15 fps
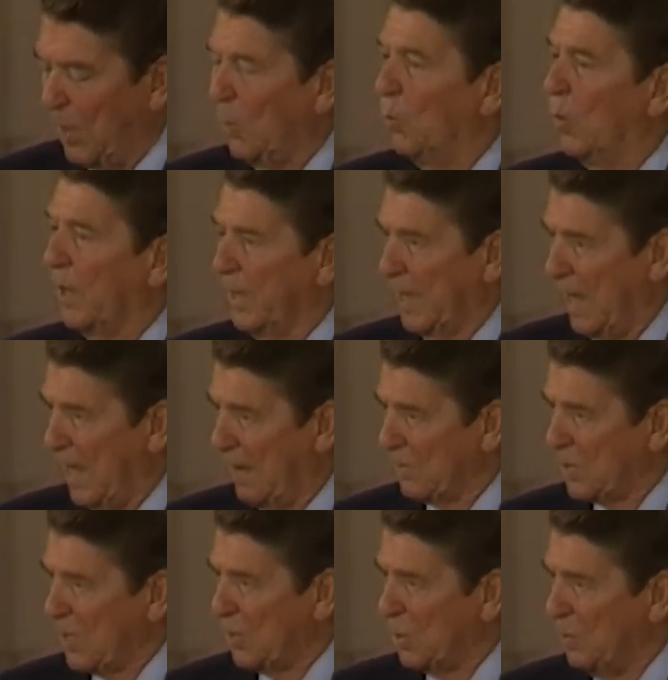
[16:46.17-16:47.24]
willing to have
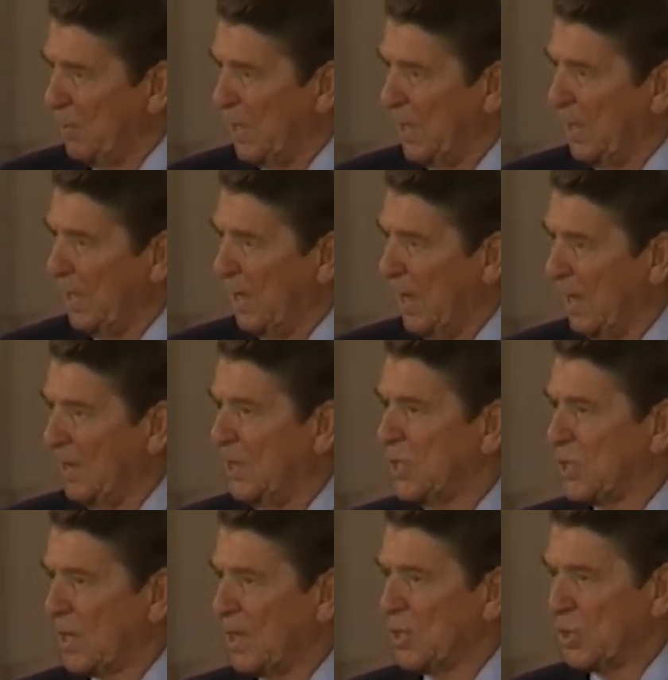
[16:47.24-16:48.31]
such a meeting, and
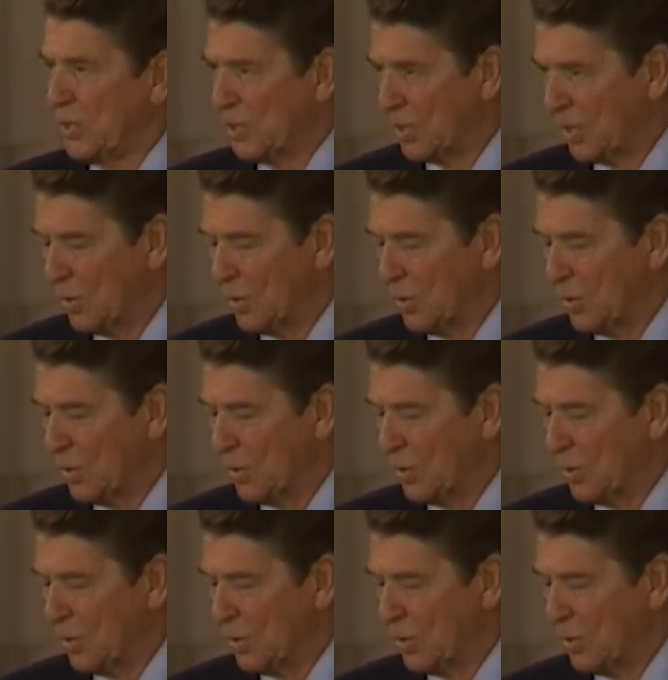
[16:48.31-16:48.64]
discussions